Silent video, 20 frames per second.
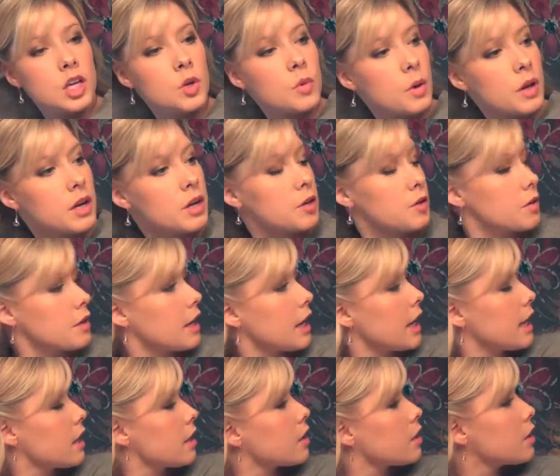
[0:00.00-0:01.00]
You want to
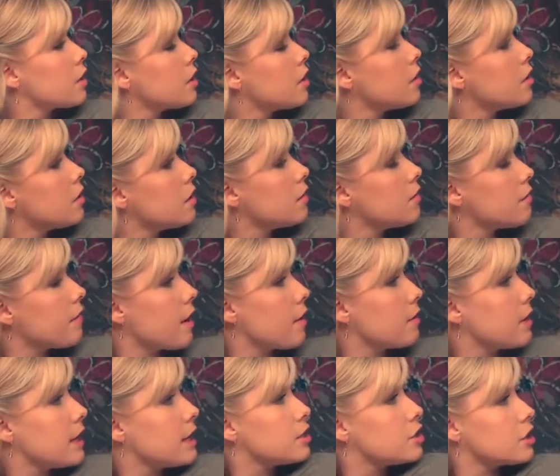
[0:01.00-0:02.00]
create a good
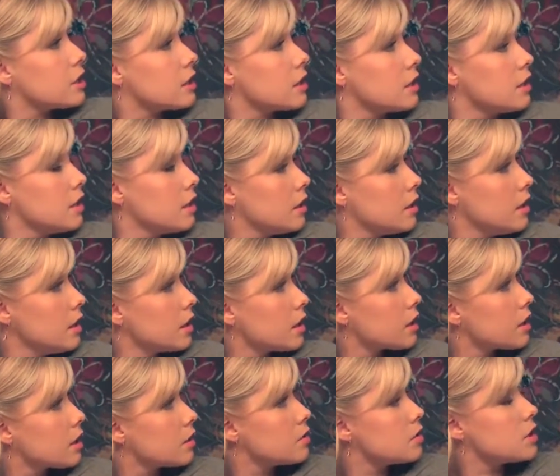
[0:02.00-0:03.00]
foundation
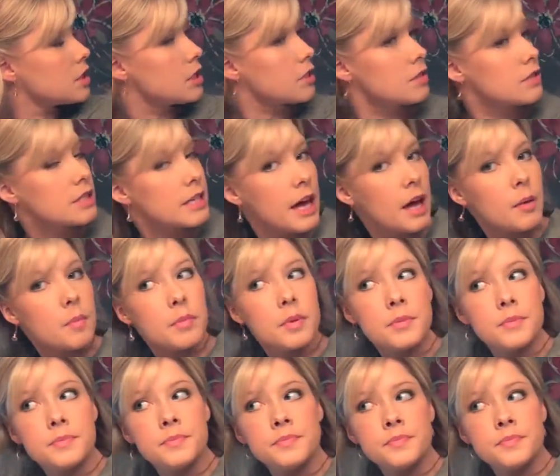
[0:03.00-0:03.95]
close to your scalp.